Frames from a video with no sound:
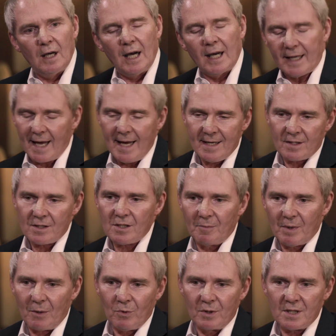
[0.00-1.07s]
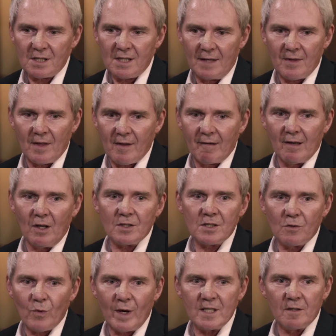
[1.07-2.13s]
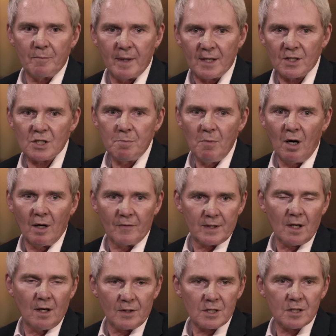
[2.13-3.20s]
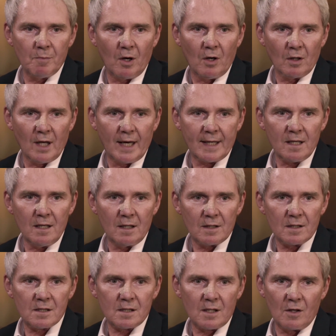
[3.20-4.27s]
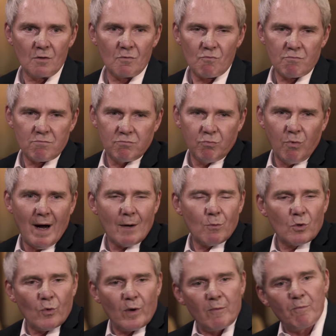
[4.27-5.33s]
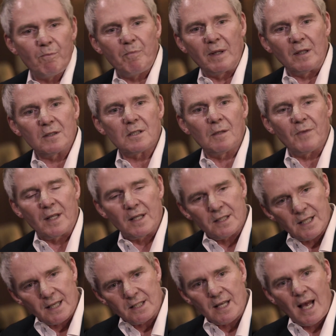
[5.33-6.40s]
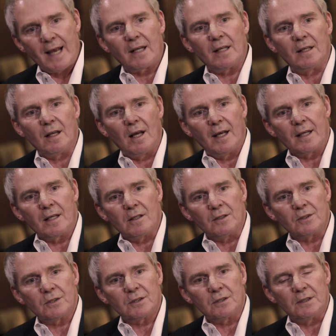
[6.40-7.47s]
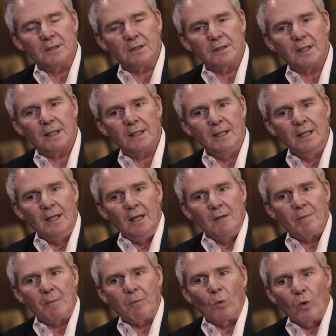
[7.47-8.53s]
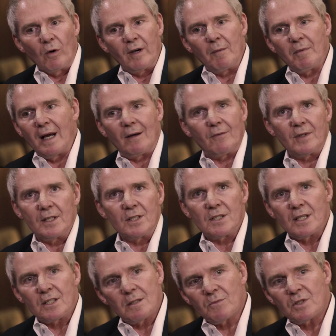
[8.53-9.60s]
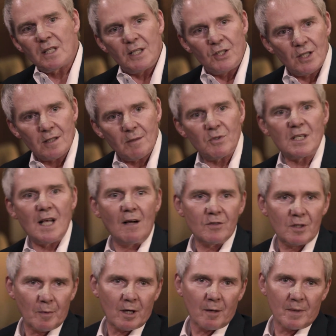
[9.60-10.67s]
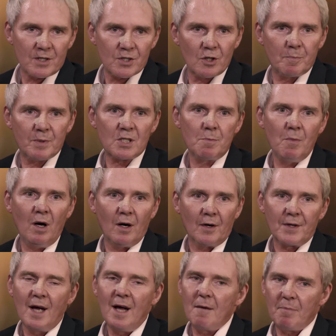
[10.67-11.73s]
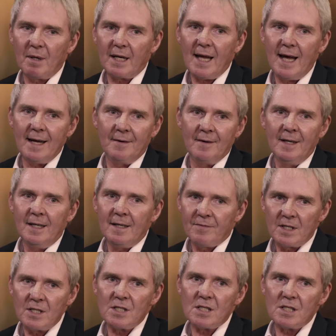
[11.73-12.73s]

Again, somebody once said that there are lots of ways of being smart that aren't smart like us. So why would we build something that's exactly like us? And people worry about these systems teaching themselves and becoming super smart. But again, this